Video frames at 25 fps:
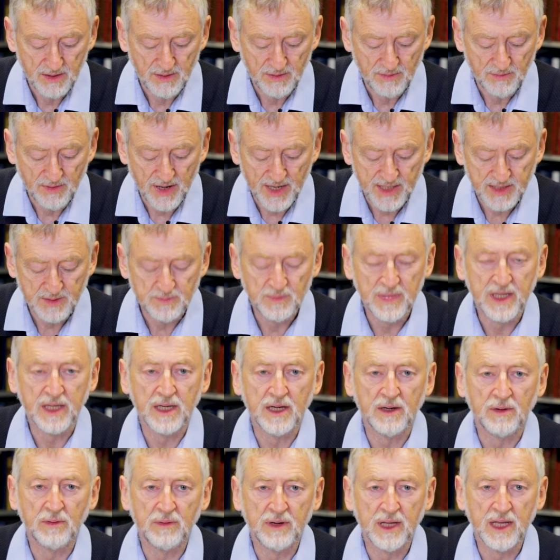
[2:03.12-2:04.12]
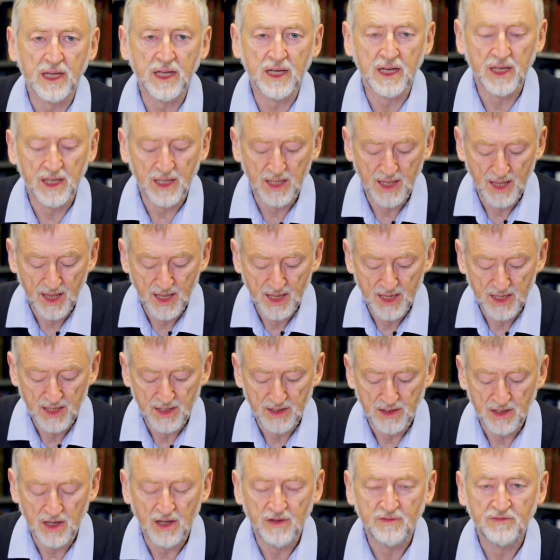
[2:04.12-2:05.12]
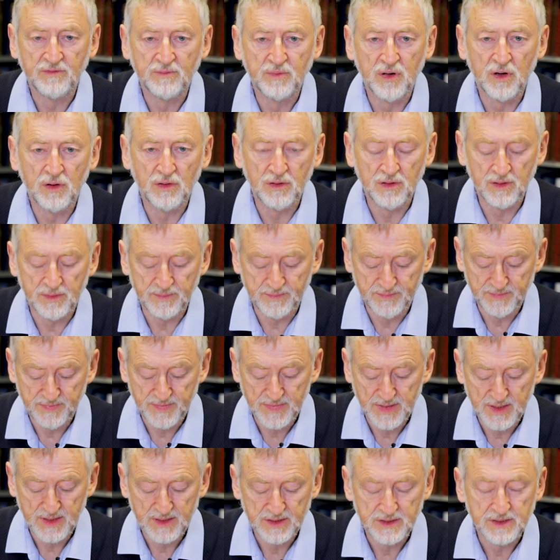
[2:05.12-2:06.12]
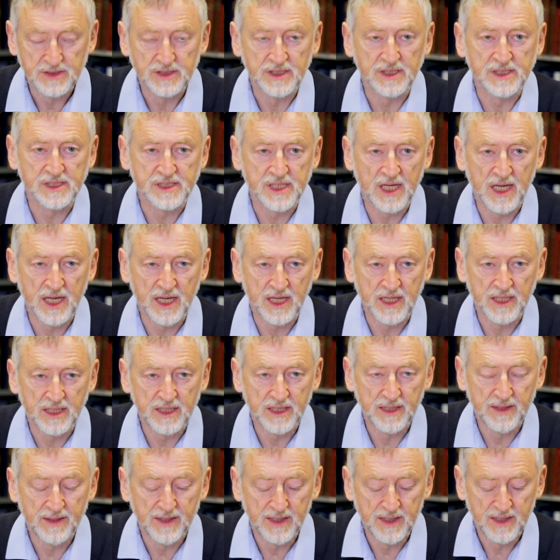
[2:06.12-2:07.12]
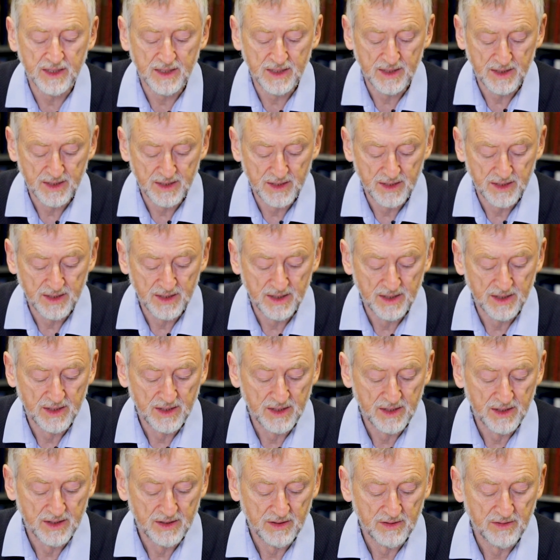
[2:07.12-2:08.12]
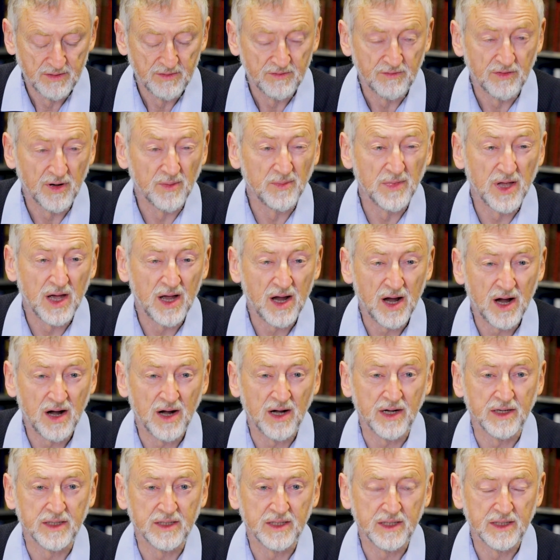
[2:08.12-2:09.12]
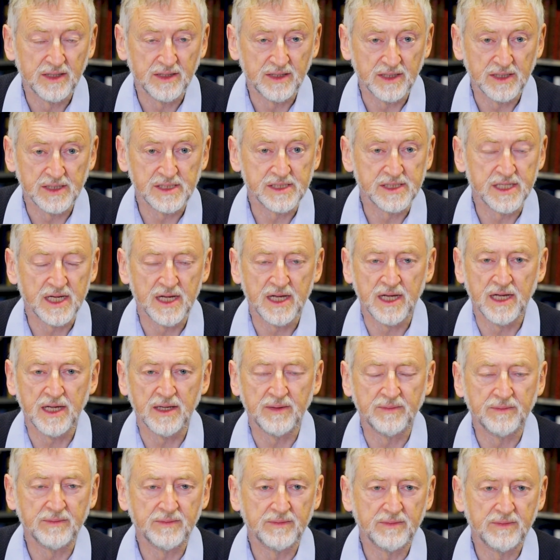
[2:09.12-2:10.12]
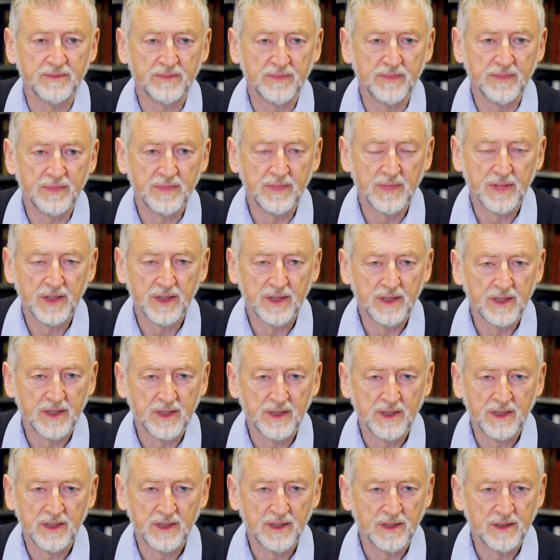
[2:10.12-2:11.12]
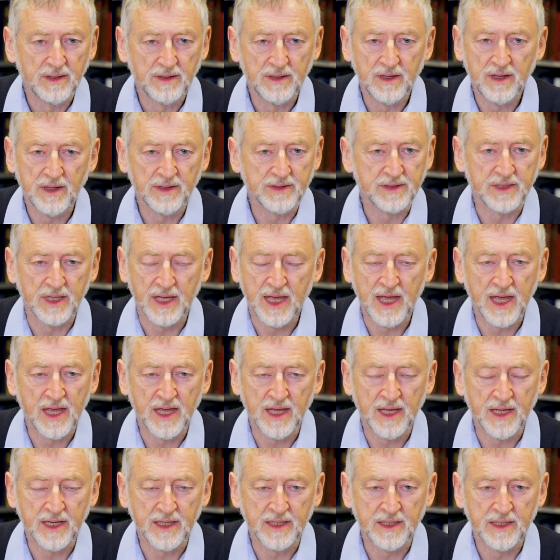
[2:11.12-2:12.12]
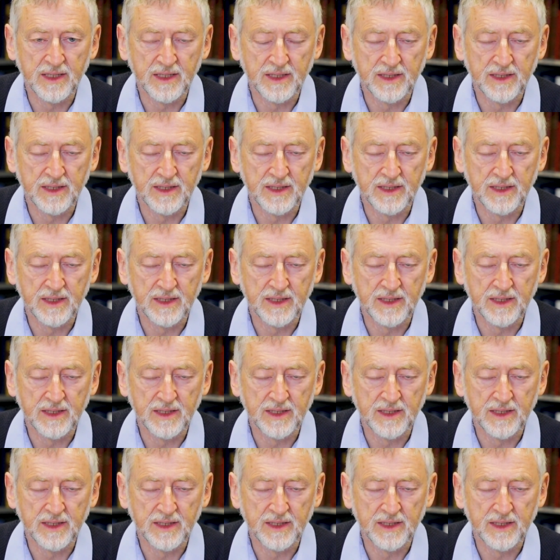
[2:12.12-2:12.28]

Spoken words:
Write me a real love poem, she said. From the heart this time, not the head.